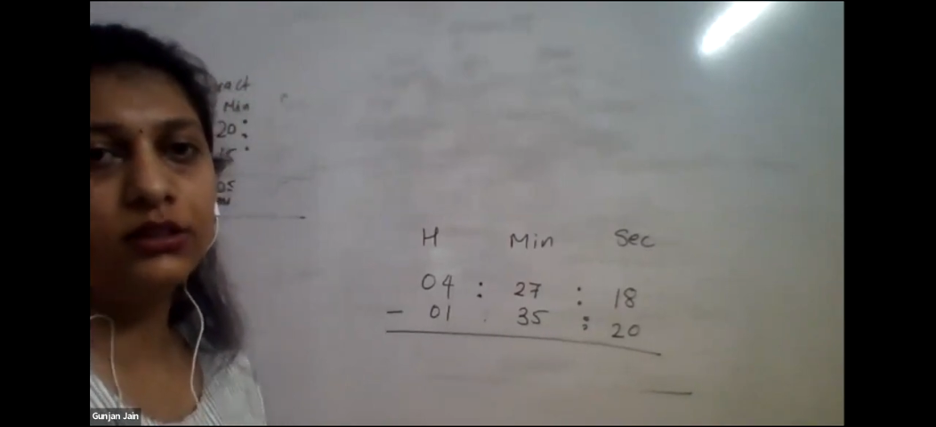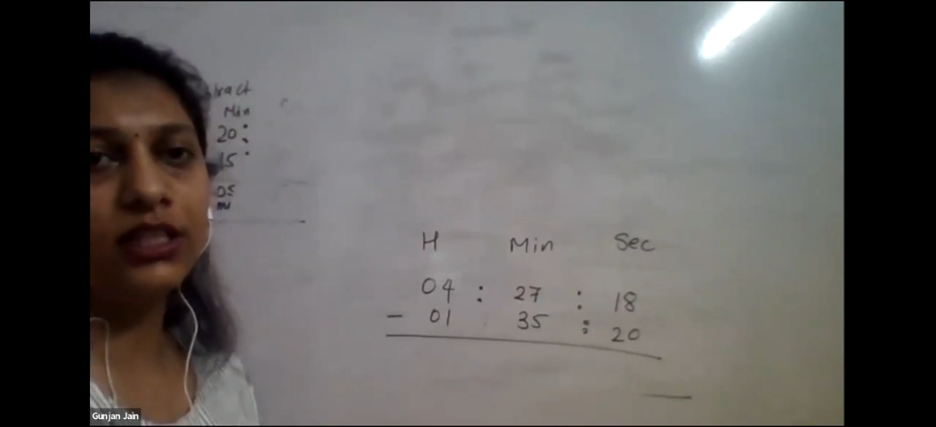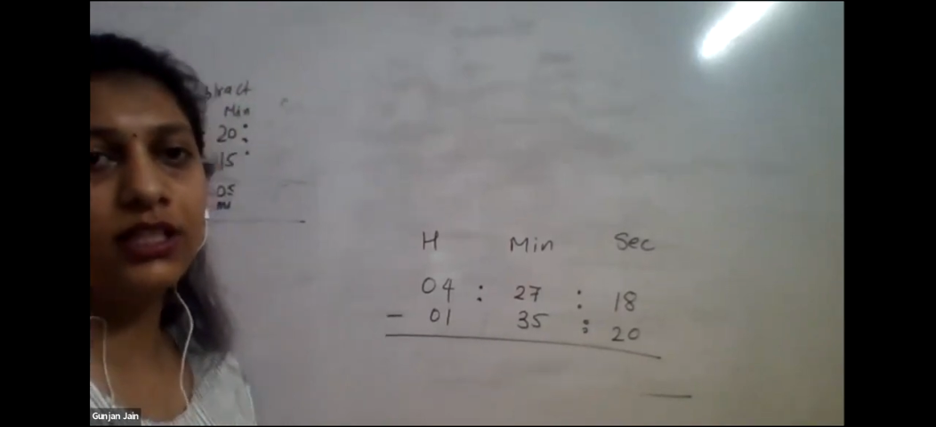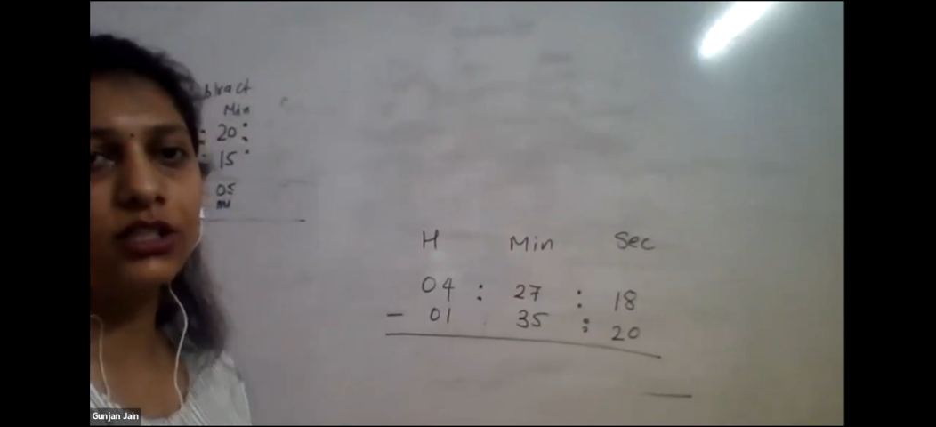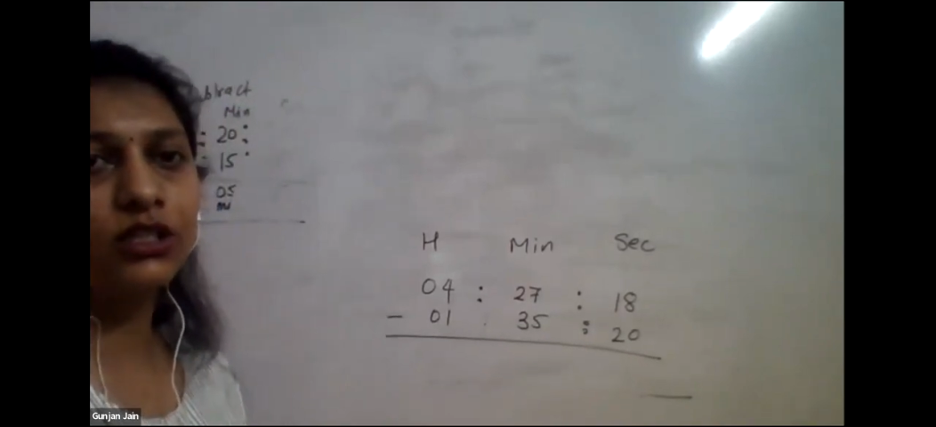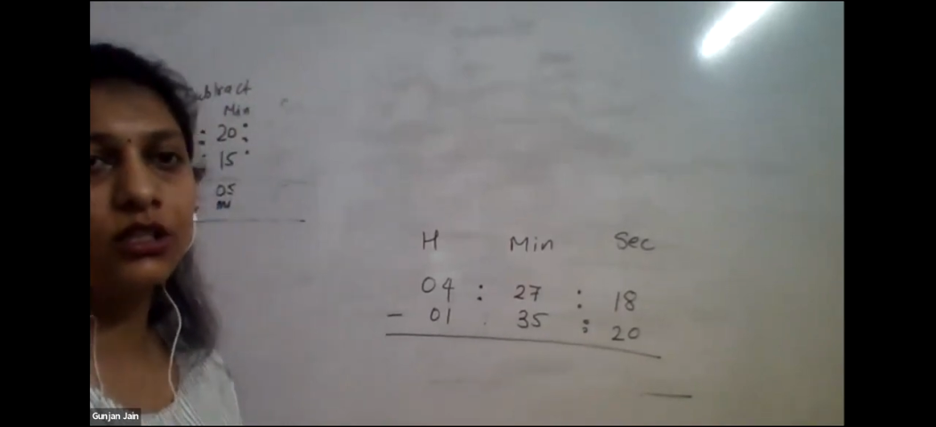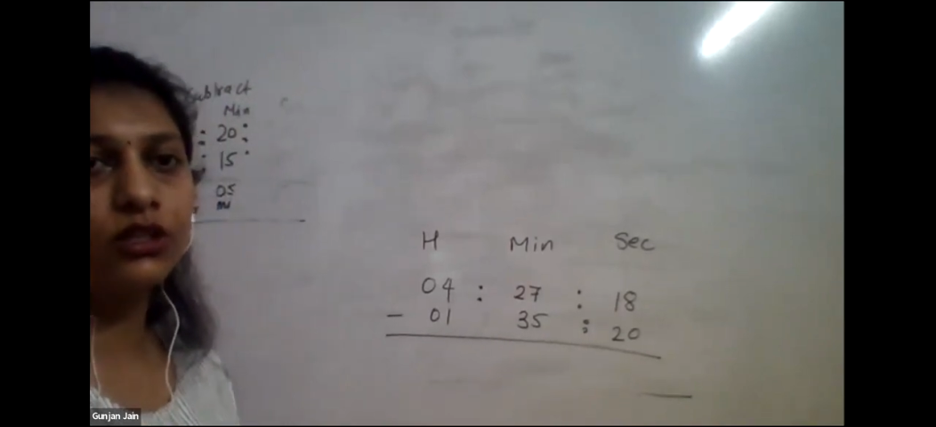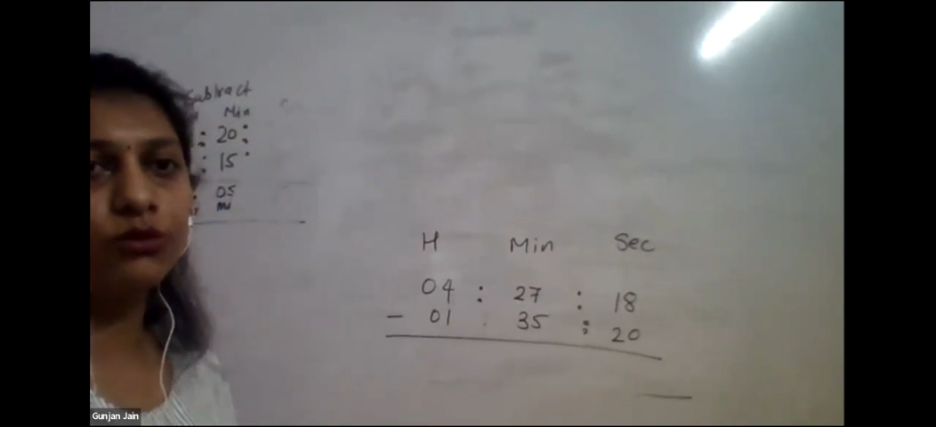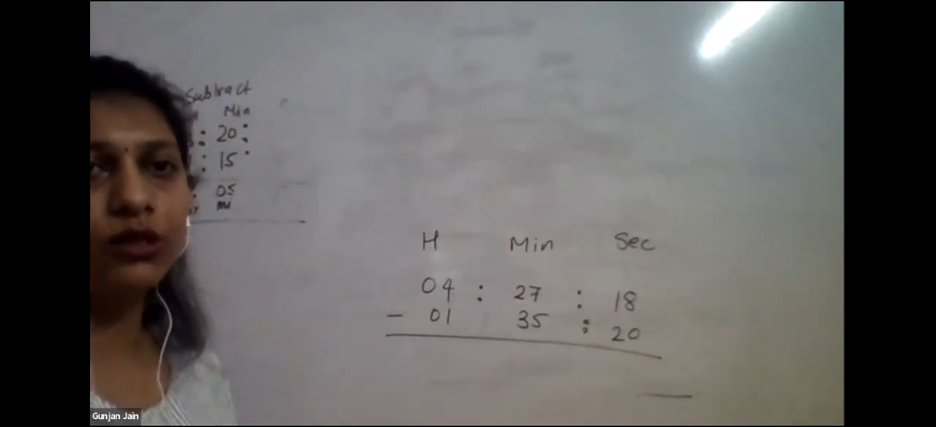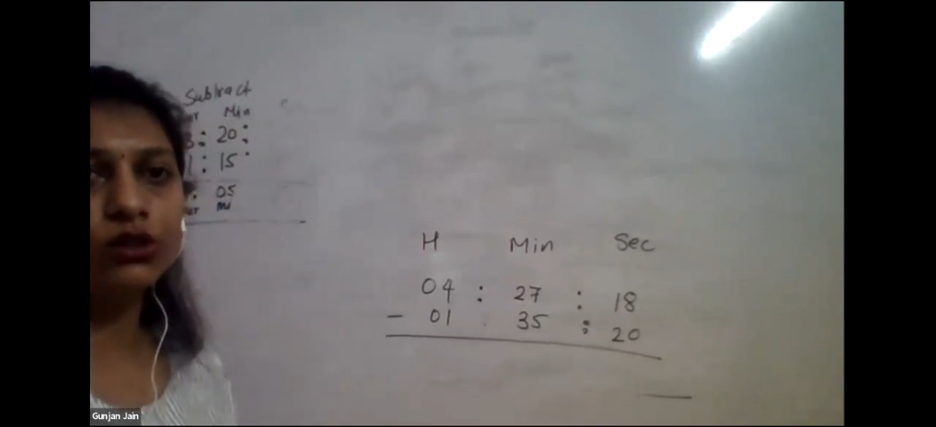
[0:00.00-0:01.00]
just
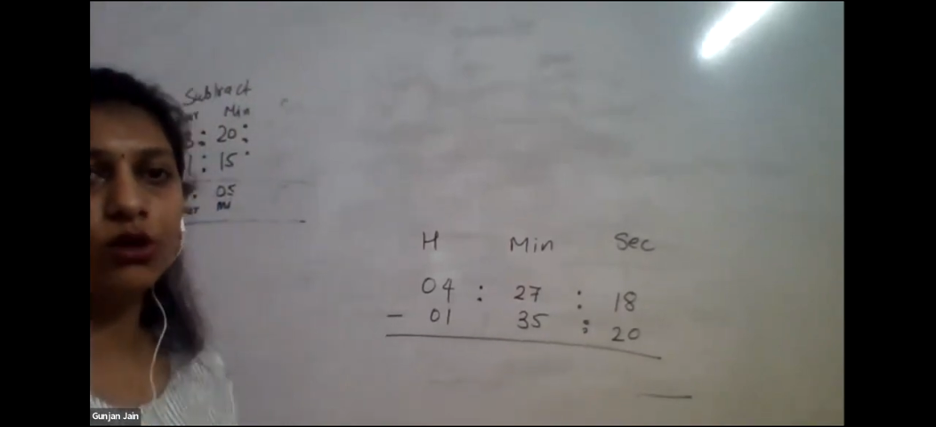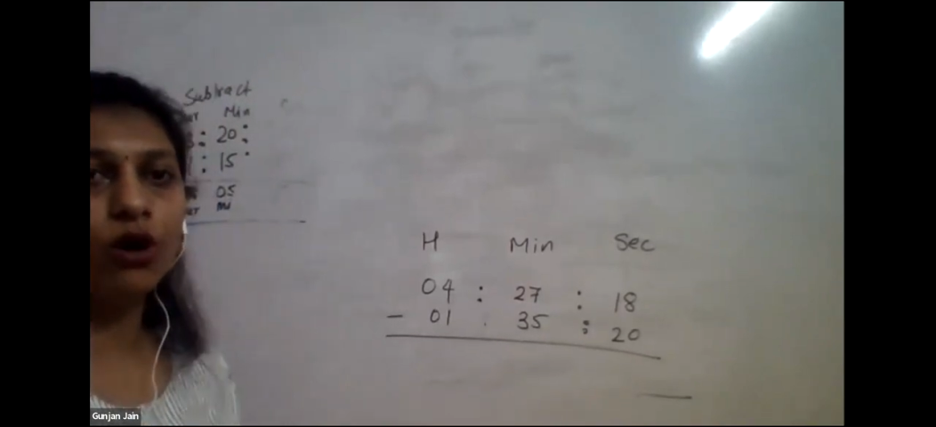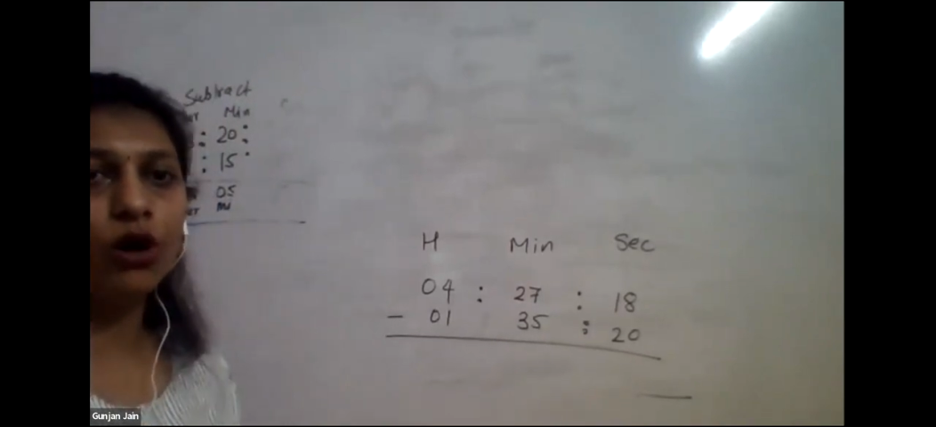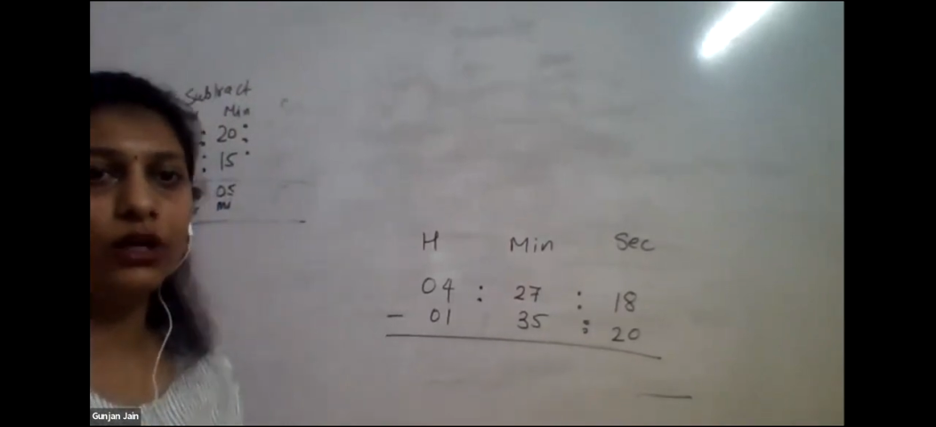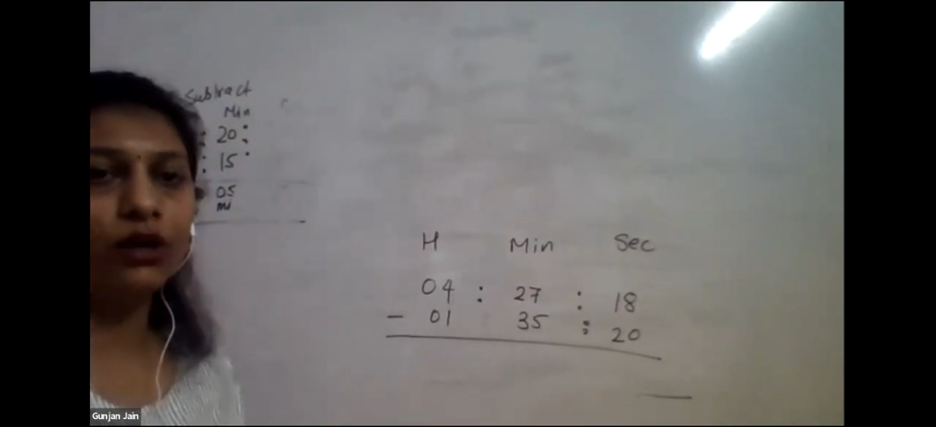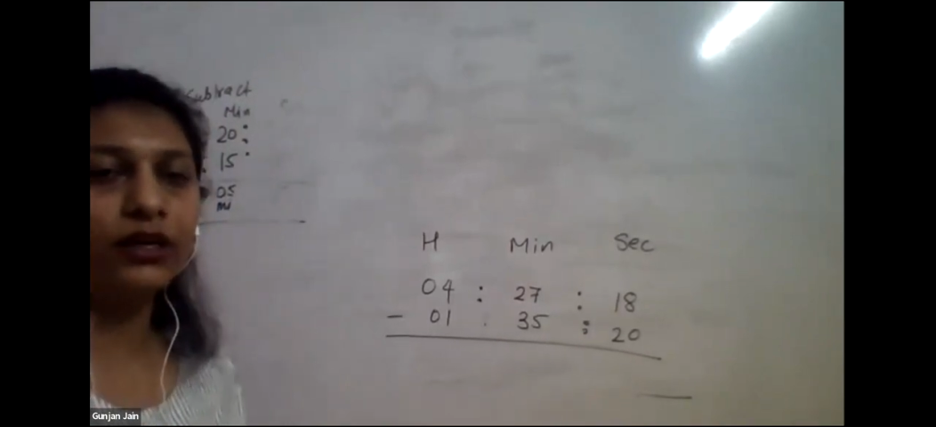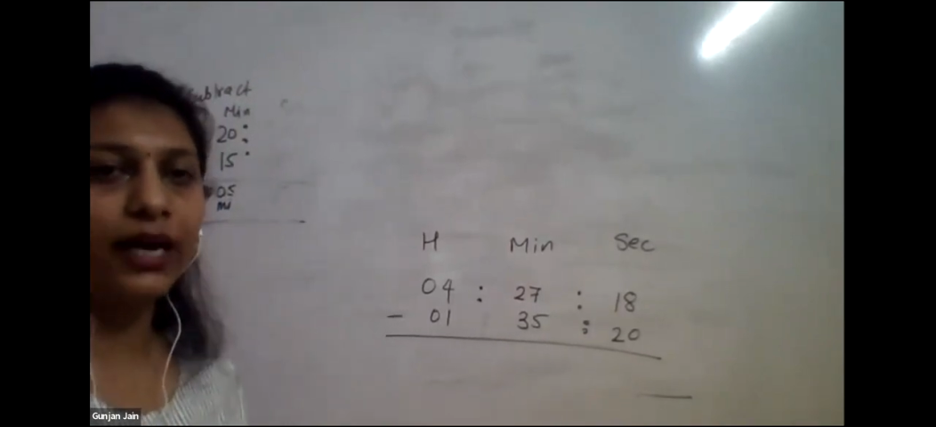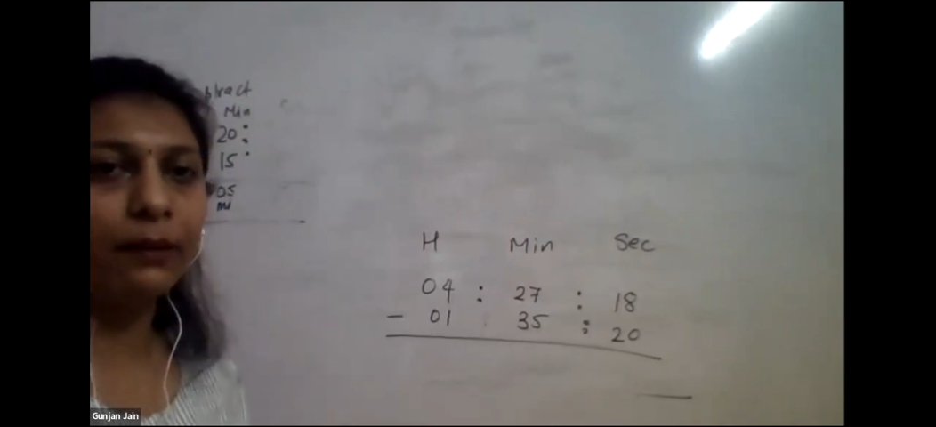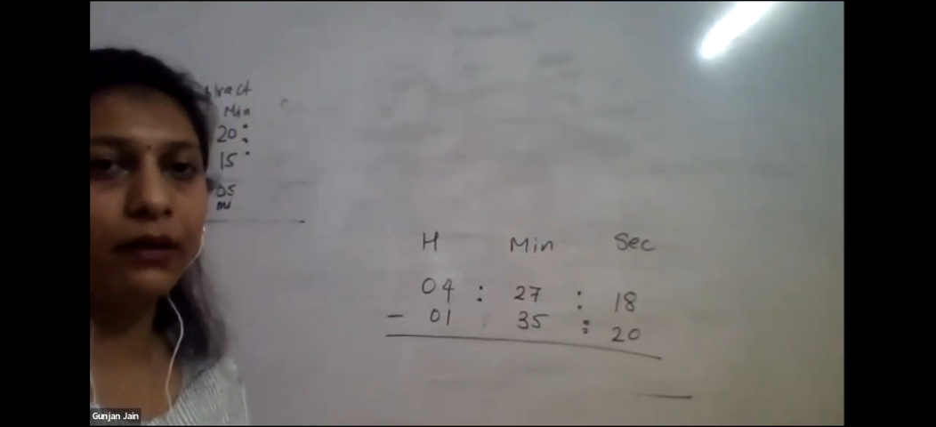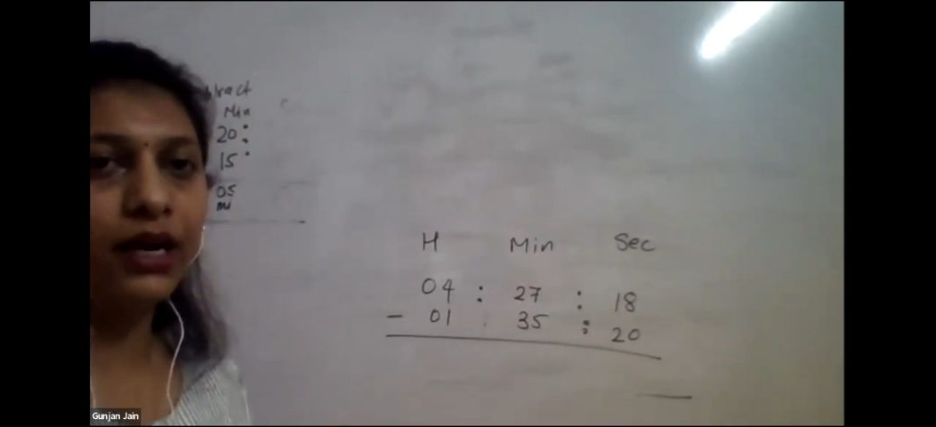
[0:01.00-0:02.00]
switch on your
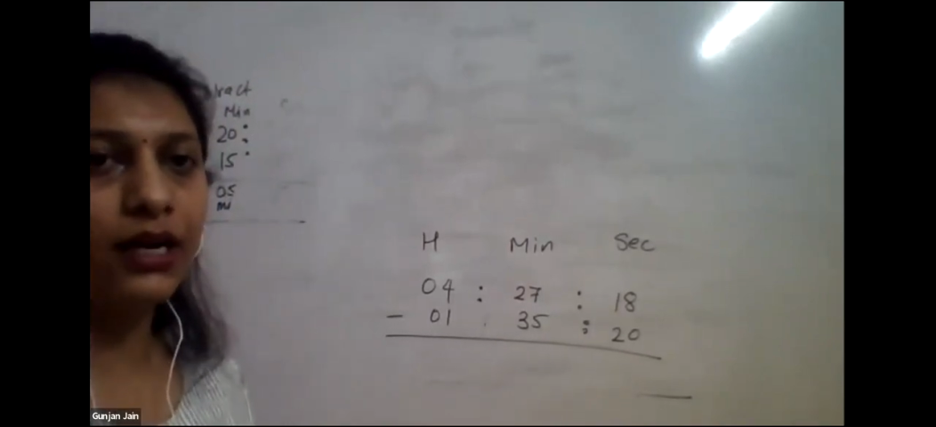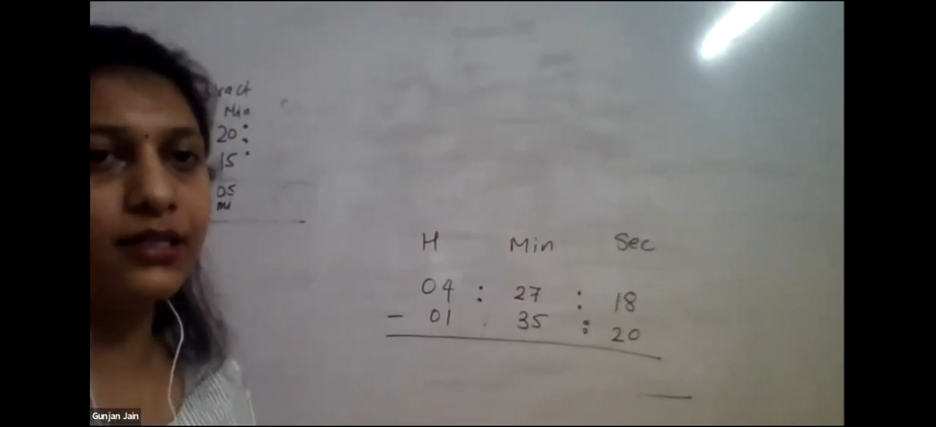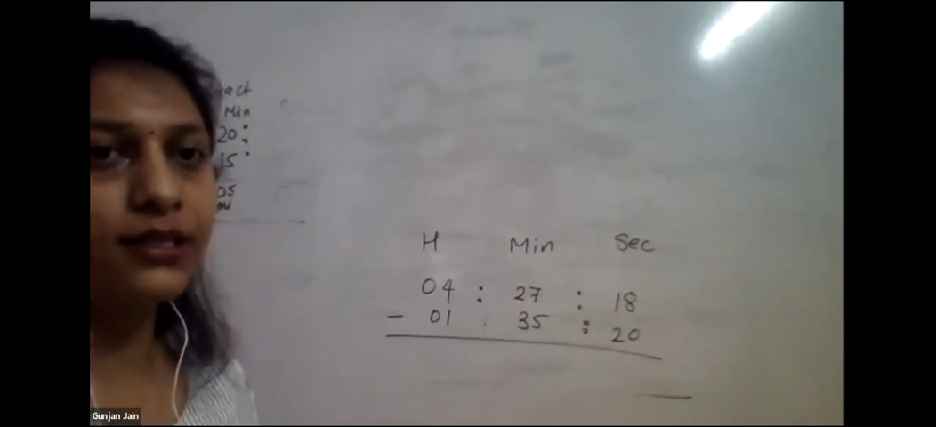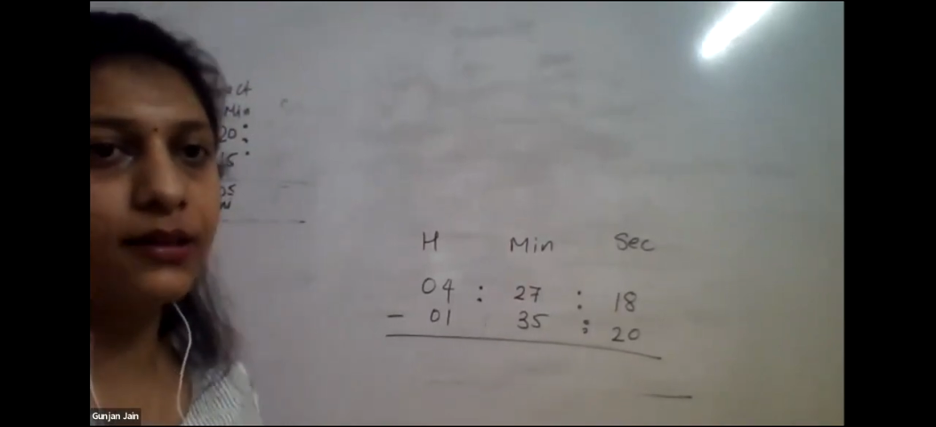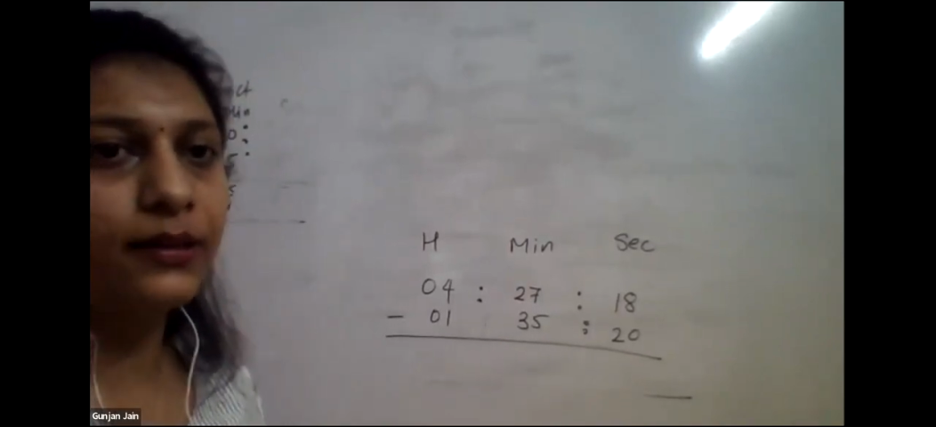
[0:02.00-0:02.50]
cameras.